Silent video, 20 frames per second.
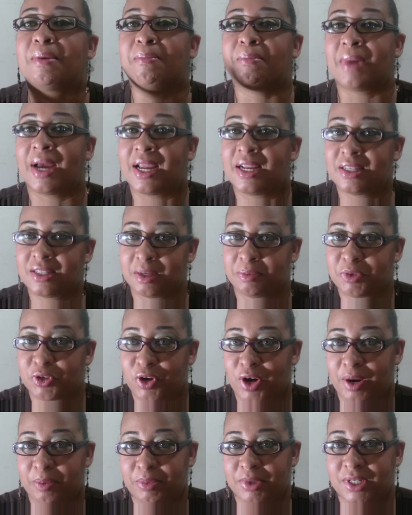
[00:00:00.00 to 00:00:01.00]
my
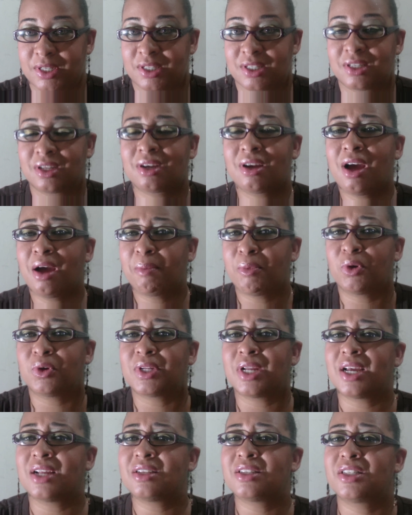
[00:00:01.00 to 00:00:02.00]
subscribers to come out
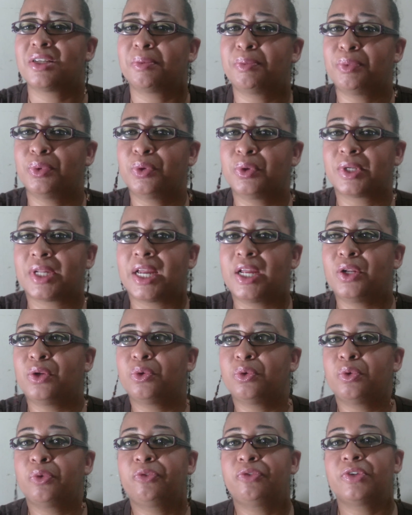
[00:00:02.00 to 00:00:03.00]
and support. I
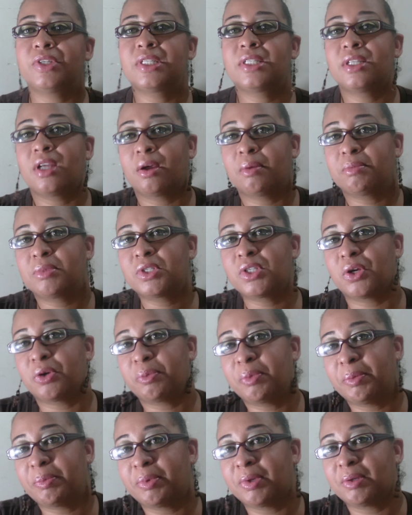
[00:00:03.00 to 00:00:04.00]
know for some, some
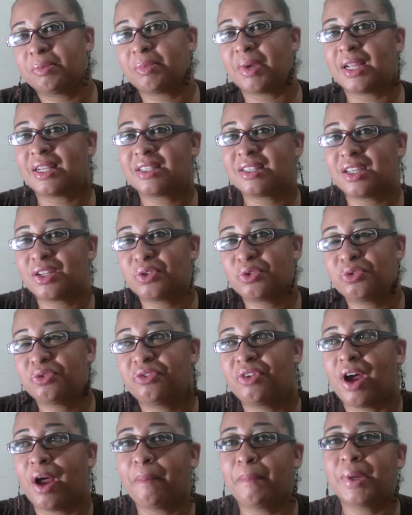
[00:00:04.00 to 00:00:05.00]
people might say too
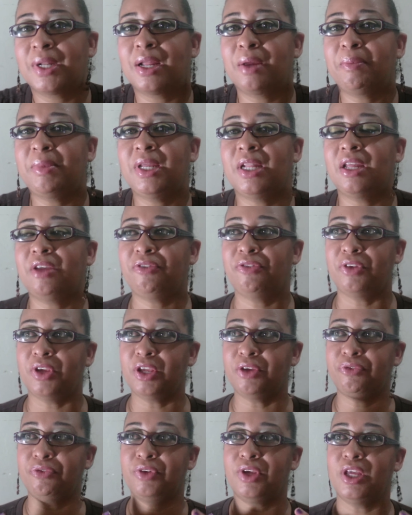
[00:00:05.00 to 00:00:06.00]
far, but I mean, if
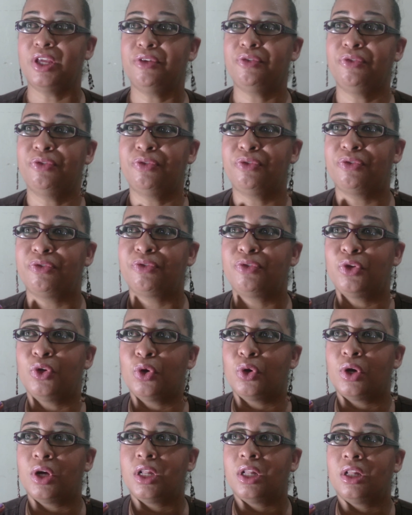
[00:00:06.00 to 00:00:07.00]
if if
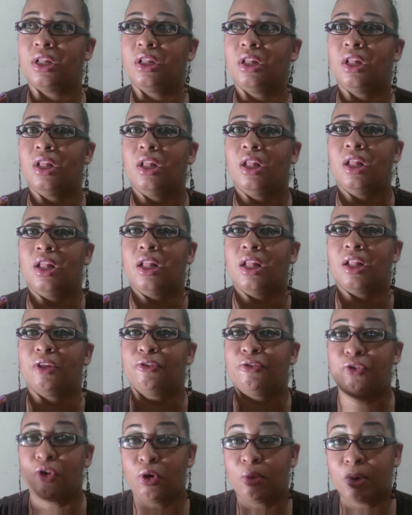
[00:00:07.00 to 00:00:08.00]
y'all
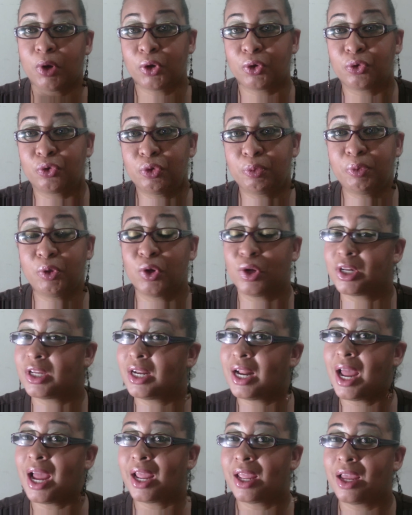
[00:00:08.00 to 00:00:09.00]
form a group, y'all
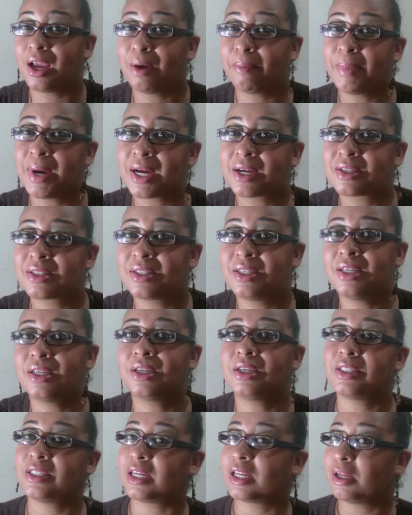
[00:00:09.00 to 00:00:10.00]
could hire Maxi
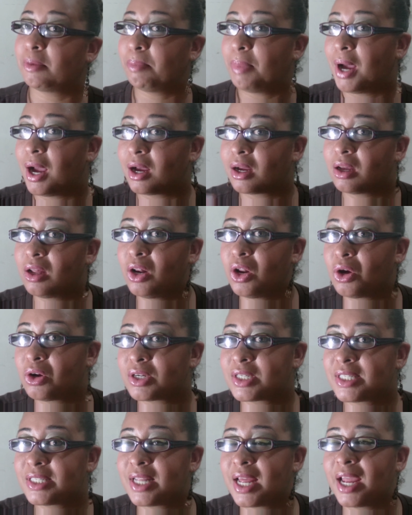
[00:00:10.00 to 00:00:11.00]
because they could park
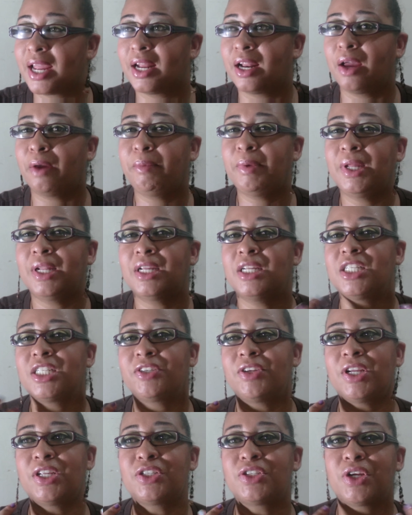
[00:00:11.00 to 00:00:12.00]
alongside. I mean,
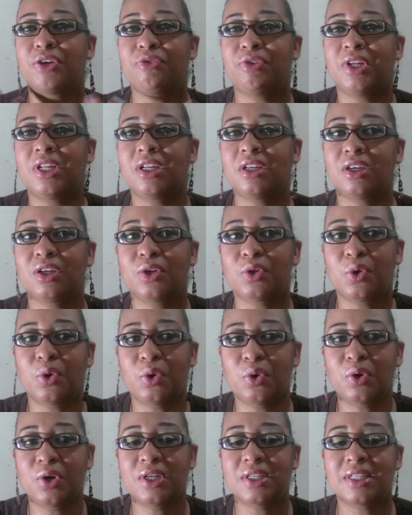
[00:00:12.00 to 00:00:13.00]
it's it's a really good
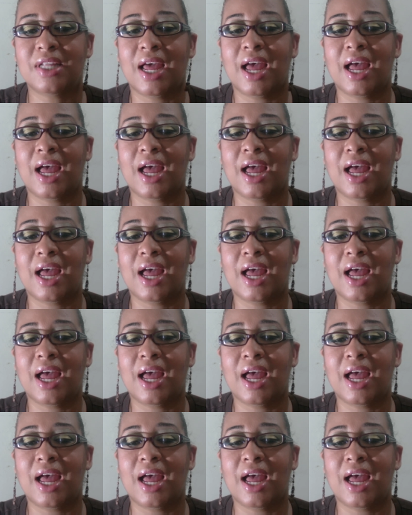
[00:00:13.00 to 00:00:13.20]
cause,